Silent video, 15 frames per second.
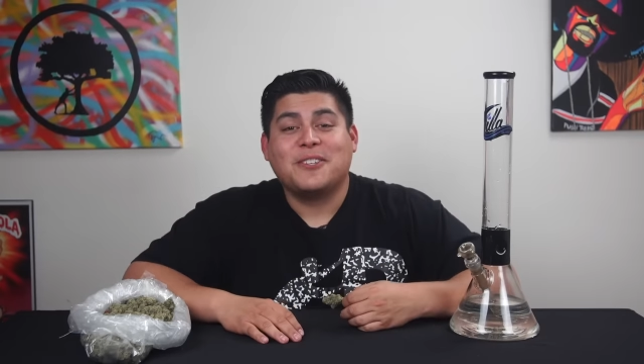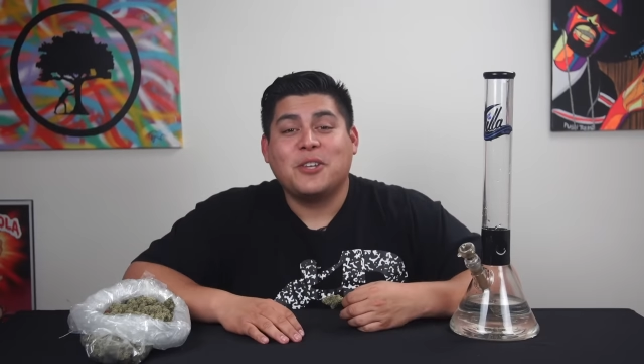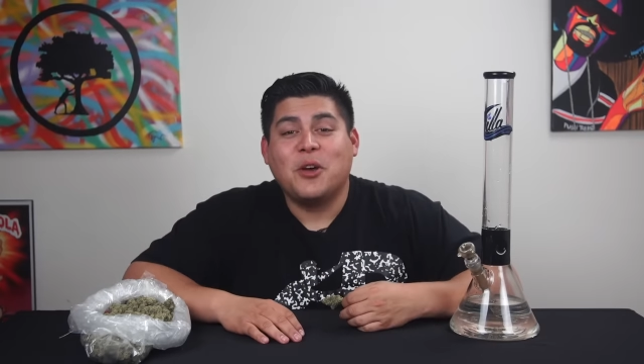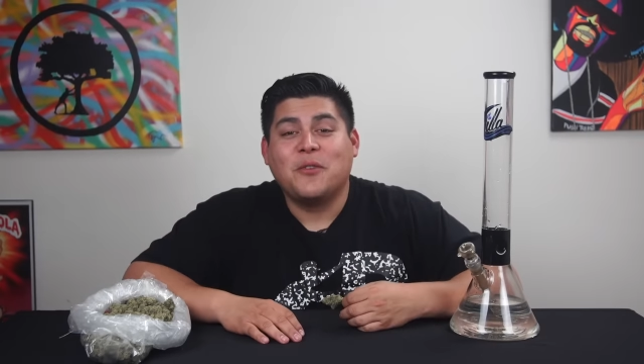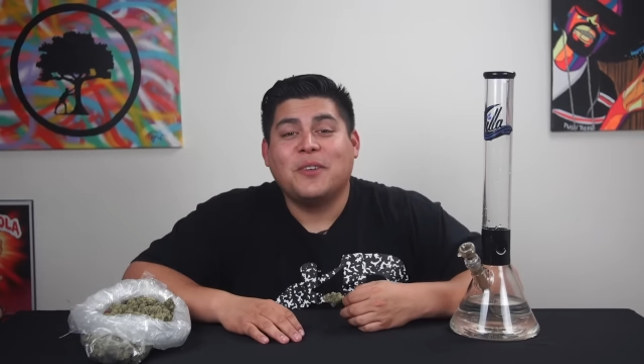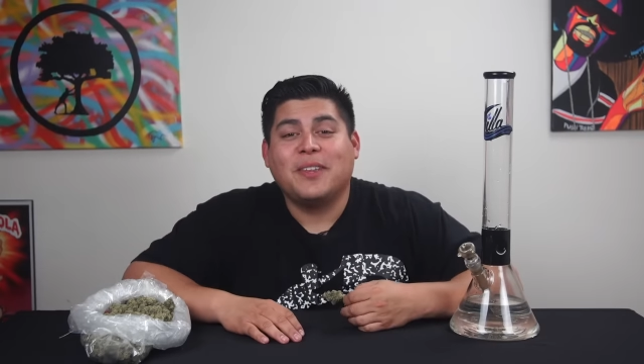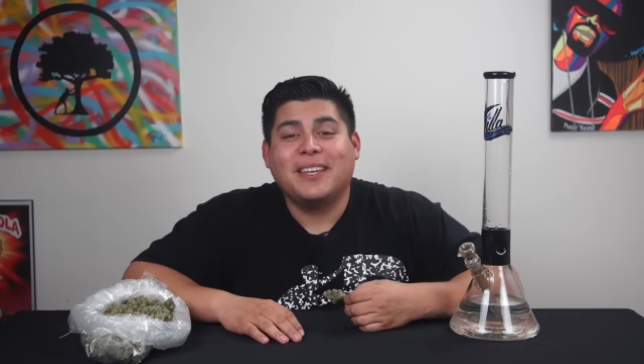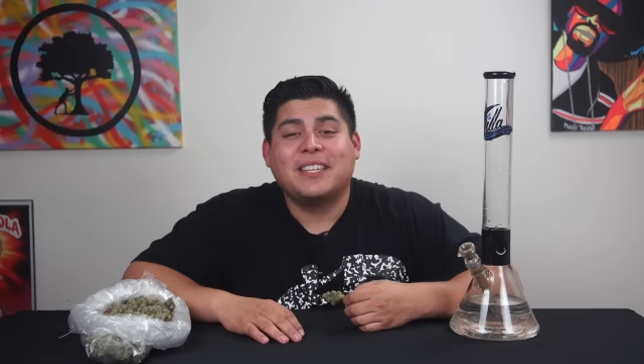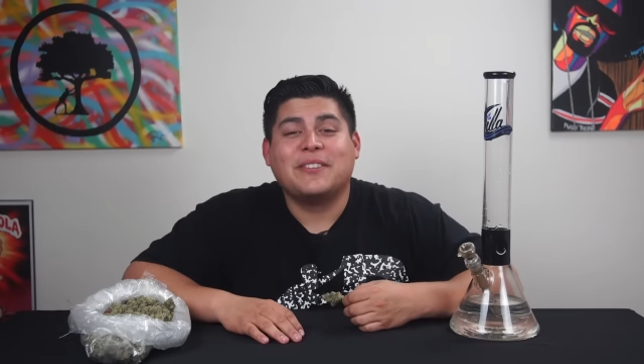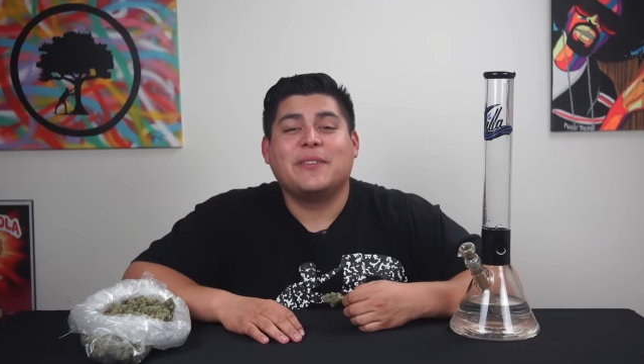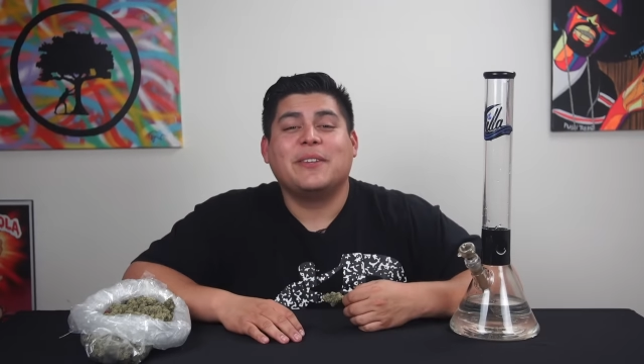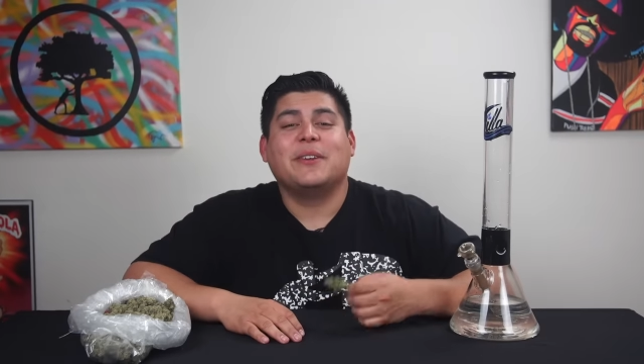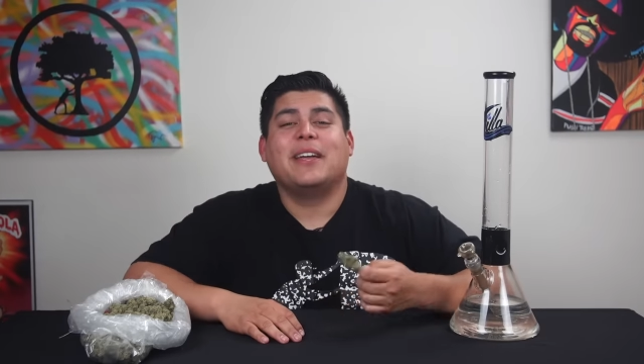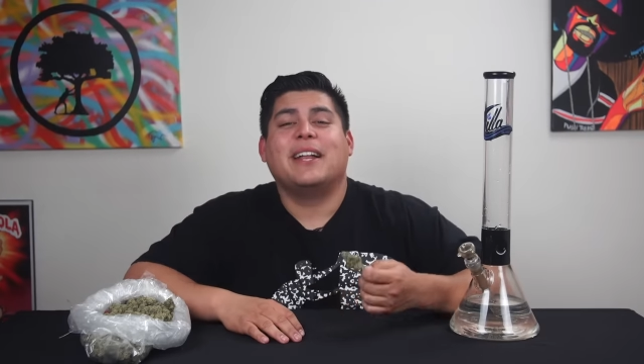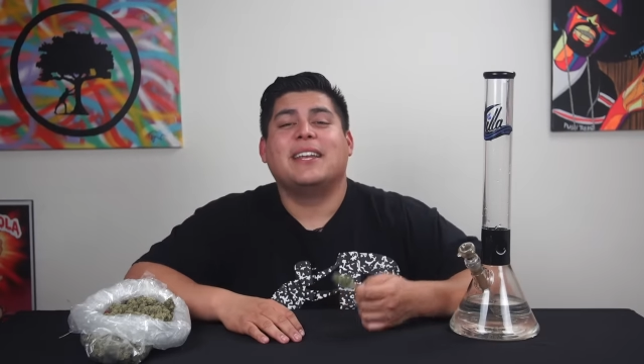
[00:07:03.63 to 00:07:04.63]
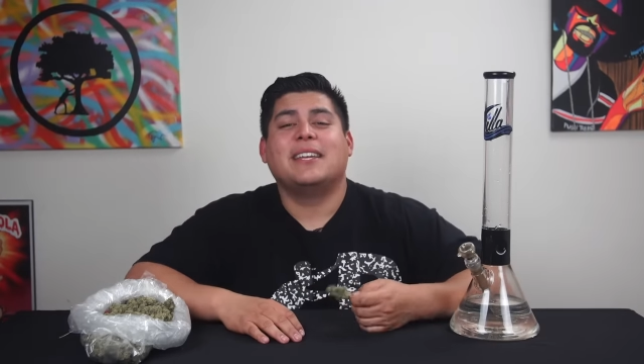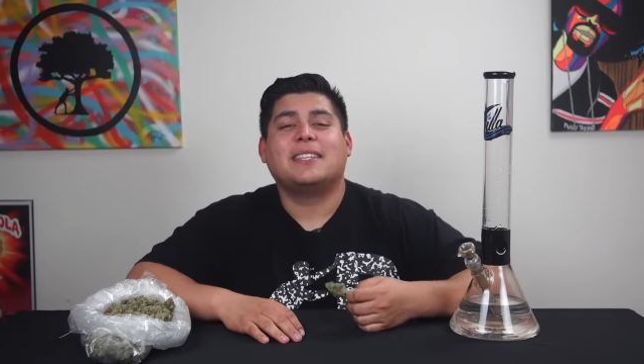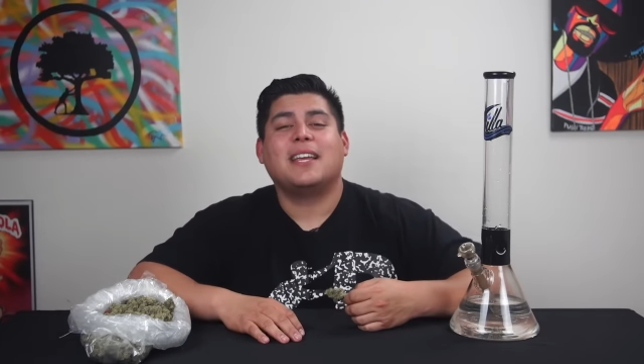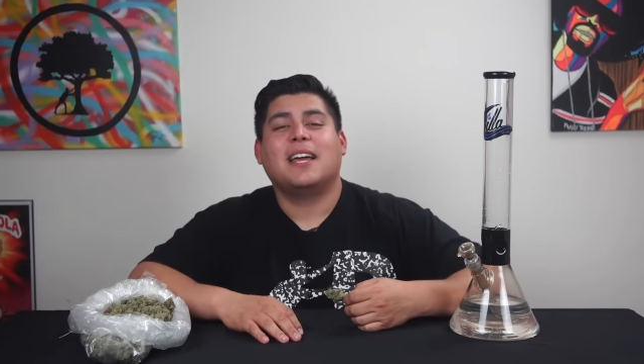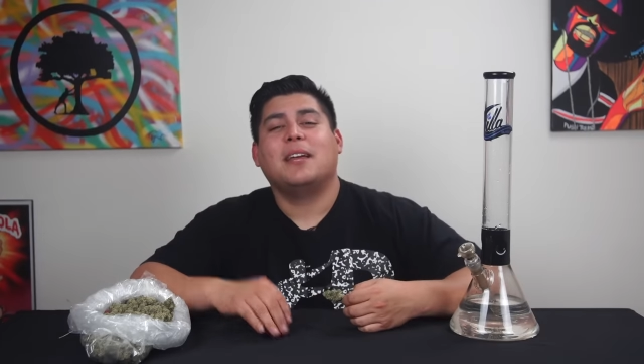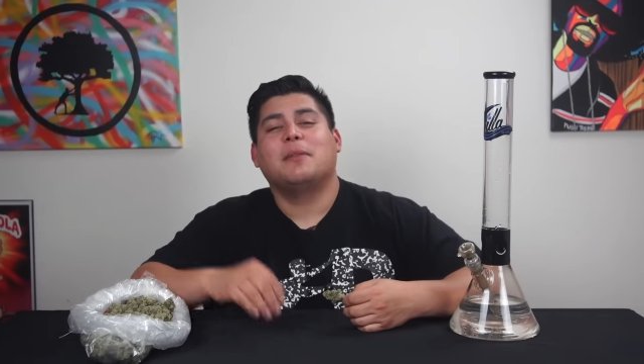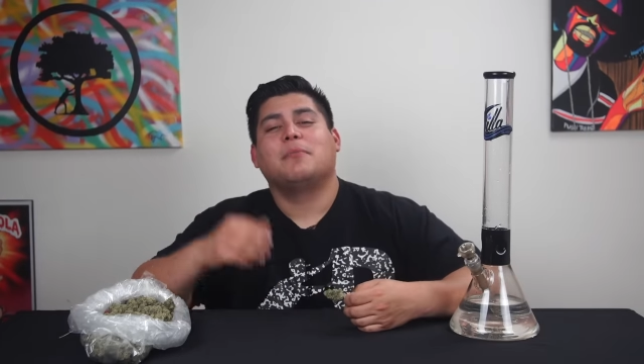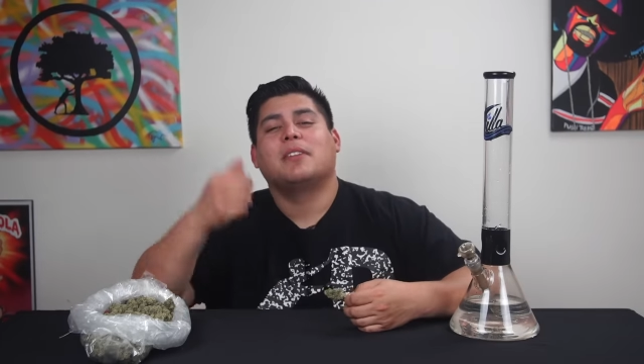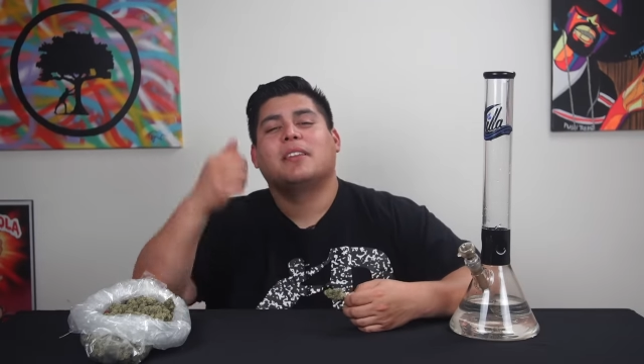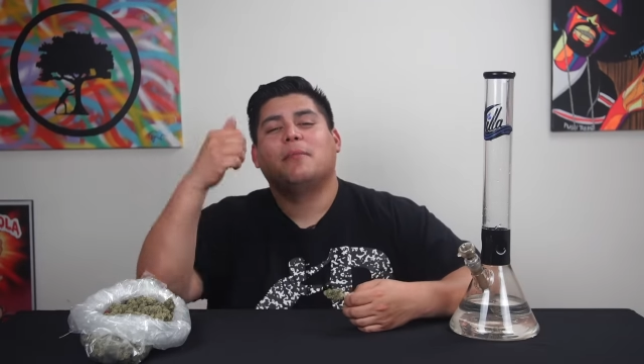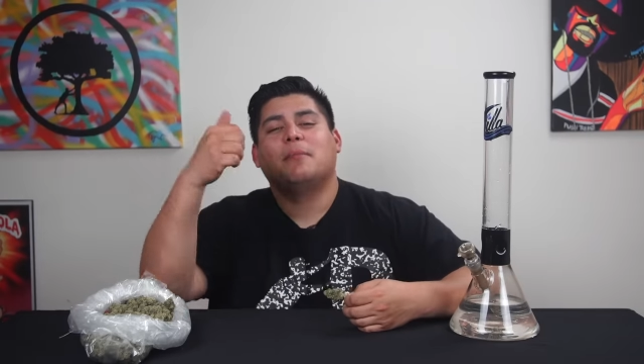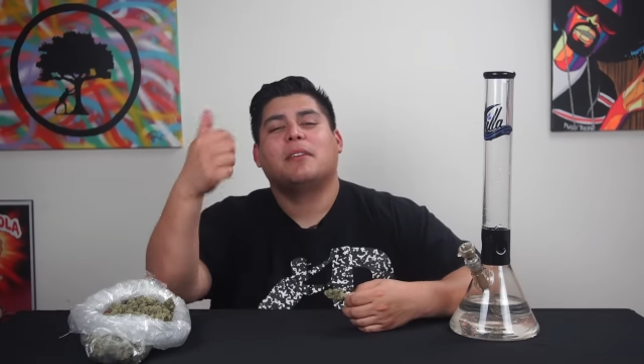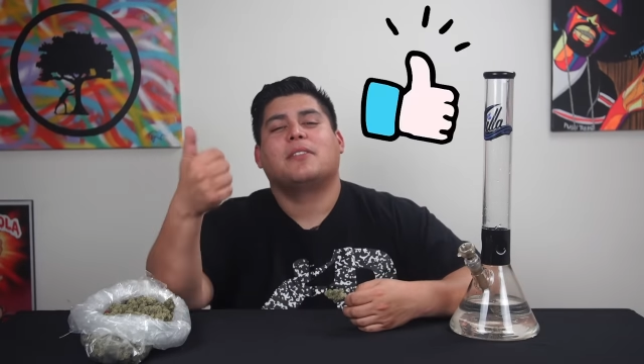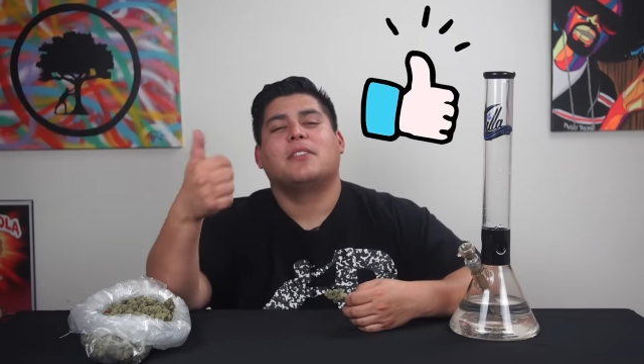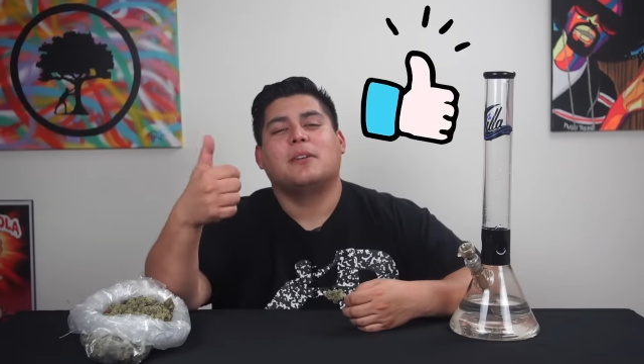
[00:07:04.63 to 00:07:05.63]
So if you like this video at any time,
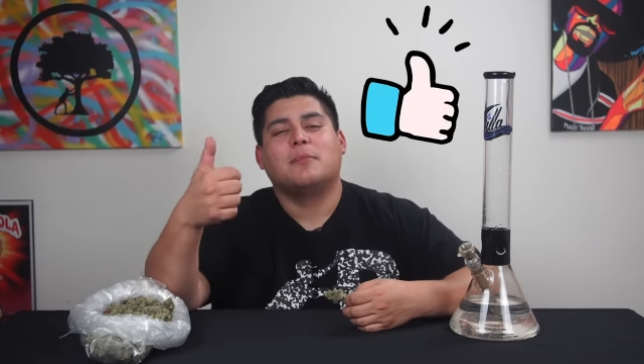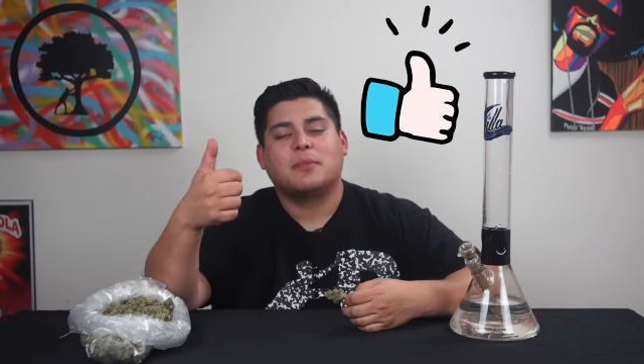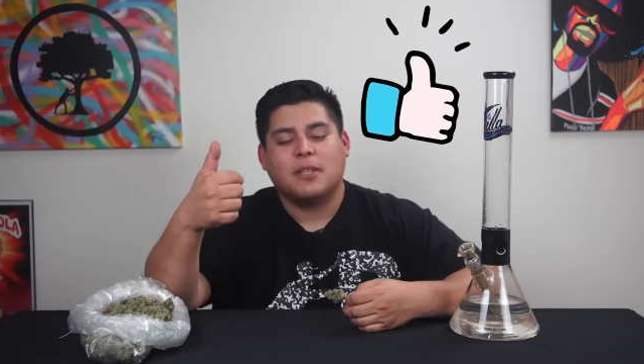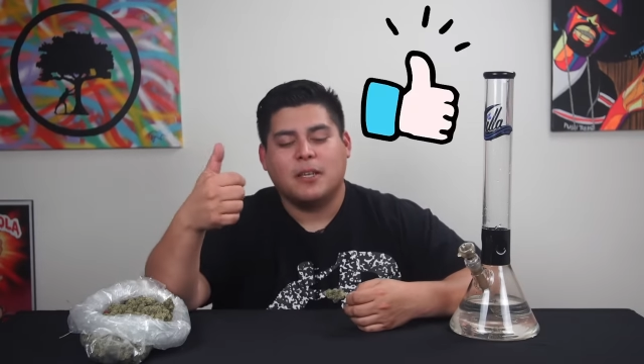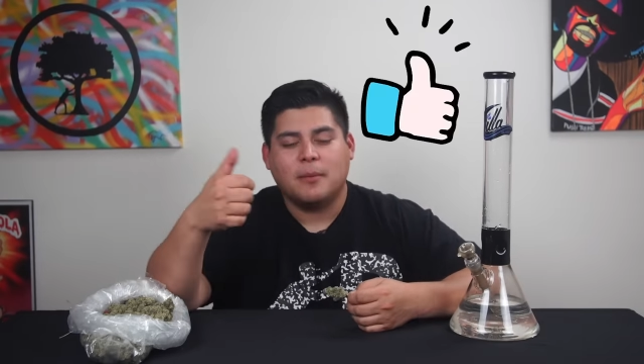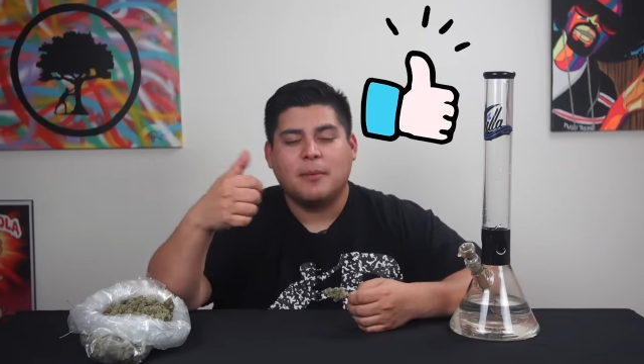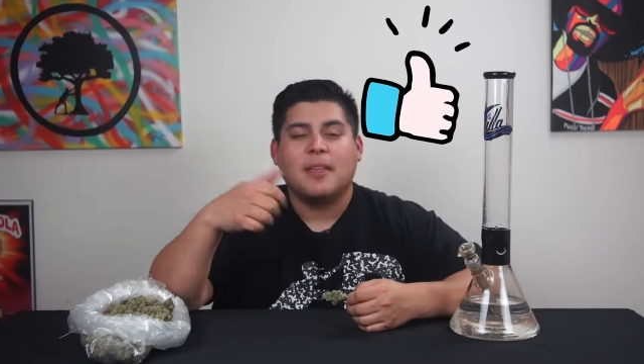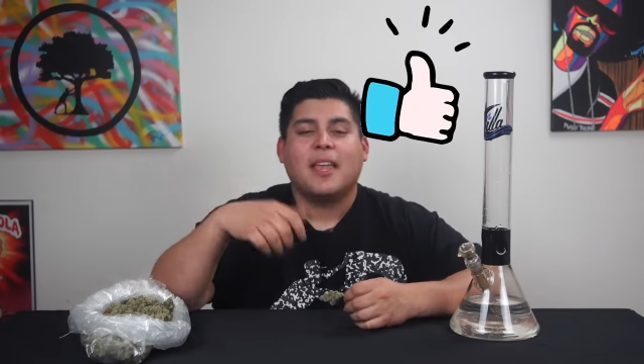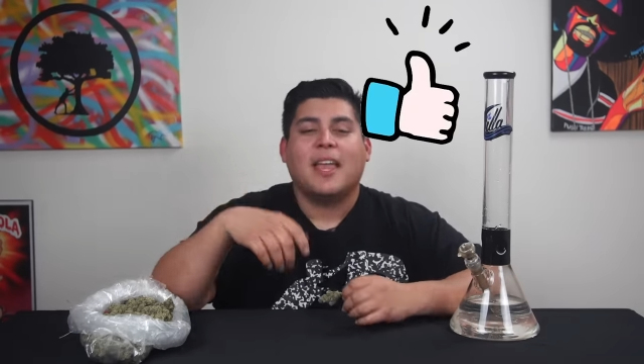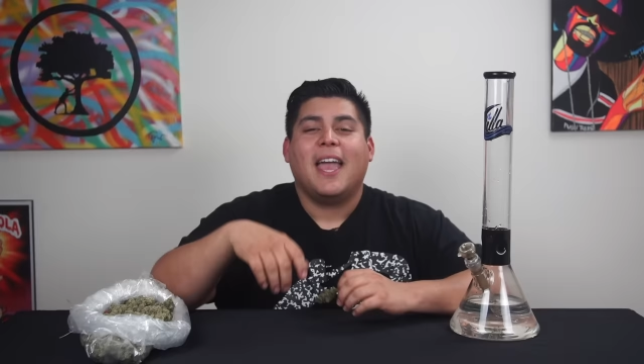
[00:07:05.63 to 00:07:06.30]
give me a thumbs up.